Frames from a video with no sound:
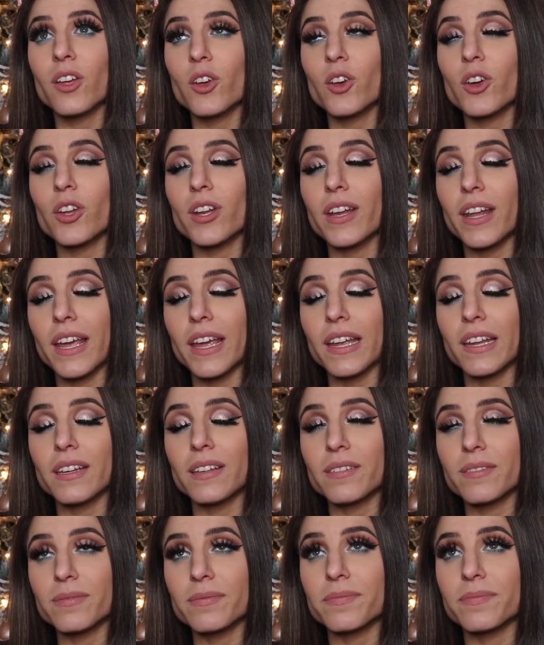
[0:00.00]
Good do night.
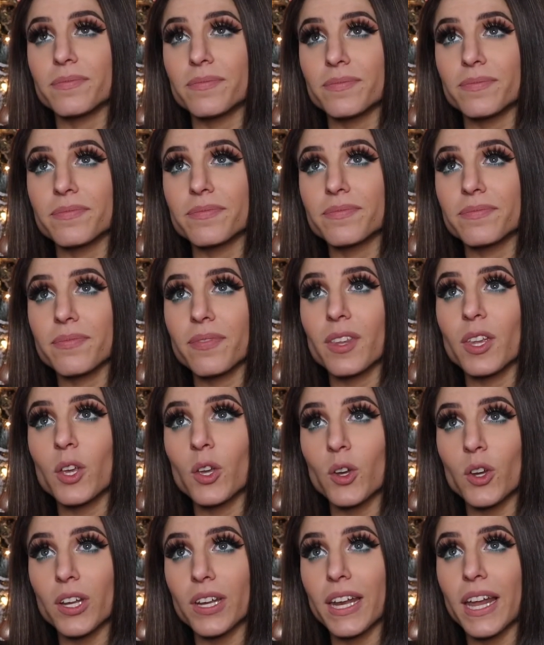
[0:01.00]
Face. I want to see it.
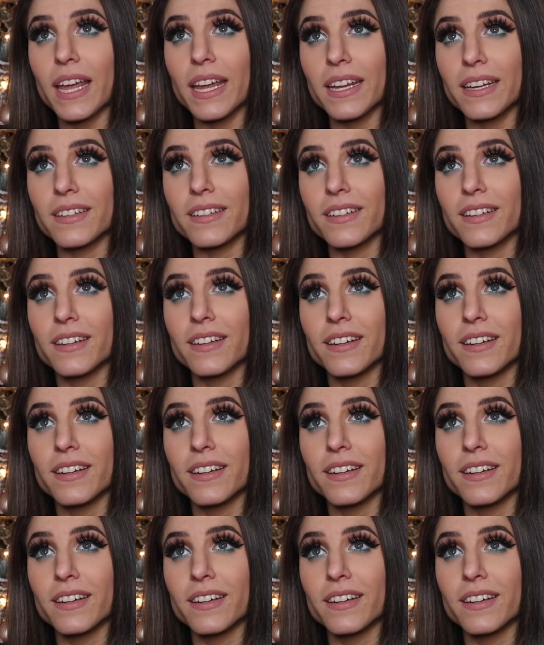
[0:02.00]
Good night.